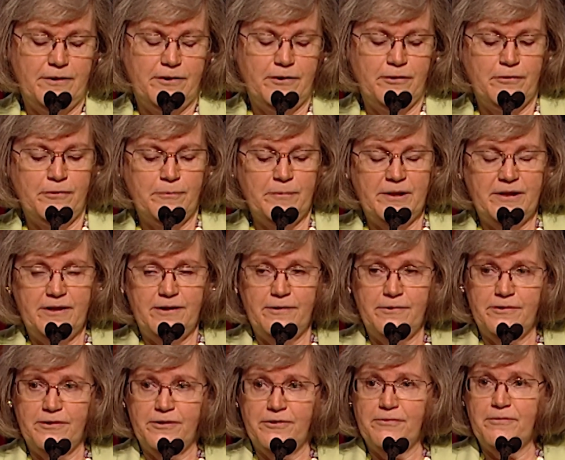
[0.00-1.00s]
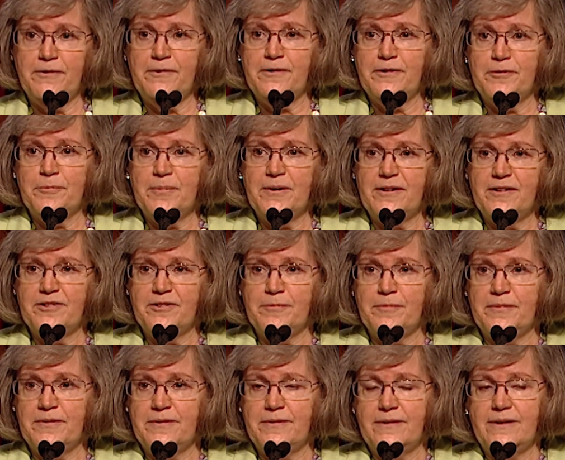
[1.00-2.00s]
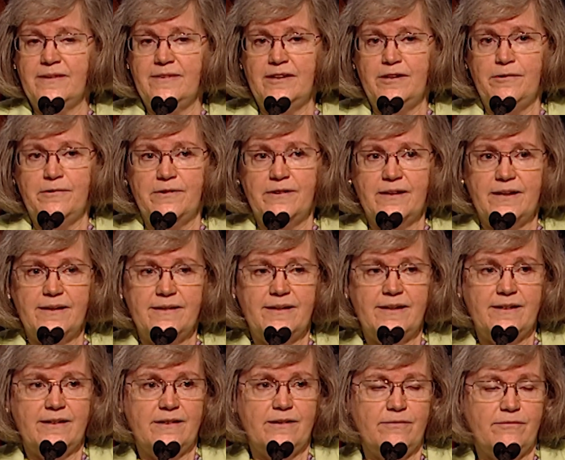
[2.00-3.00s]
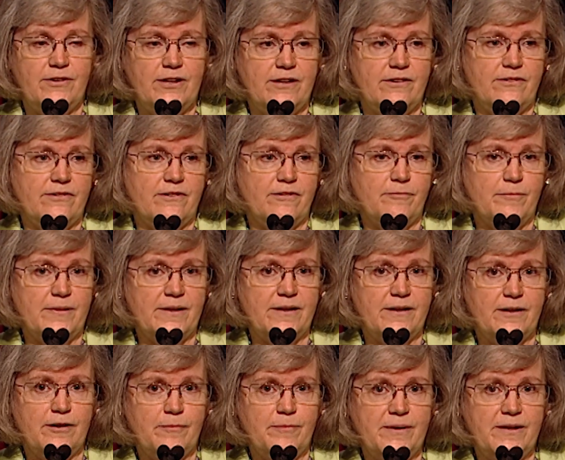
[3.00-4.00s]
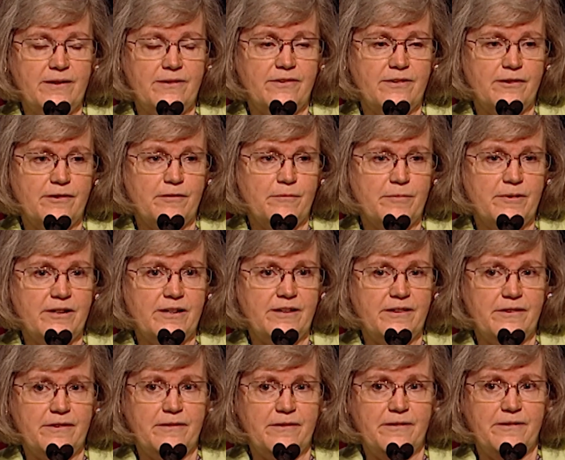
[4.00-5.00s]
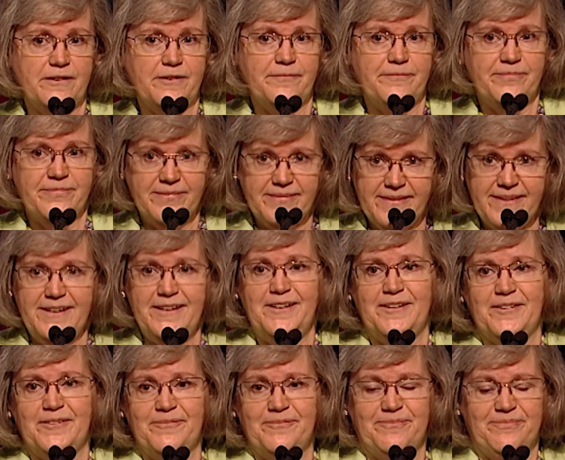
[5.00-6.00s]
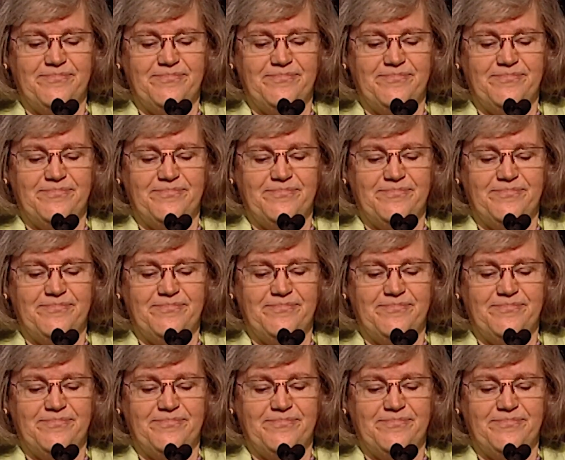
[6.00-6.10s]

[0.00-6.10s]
your money goes as far as possible and that you're not taken advantage of by companies that are breaking the law. Thank you.